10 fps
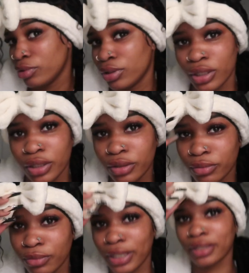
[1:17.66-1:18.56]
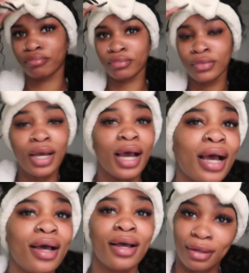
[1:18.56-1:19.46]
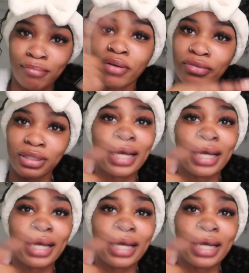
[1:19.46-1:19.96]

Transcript: see her but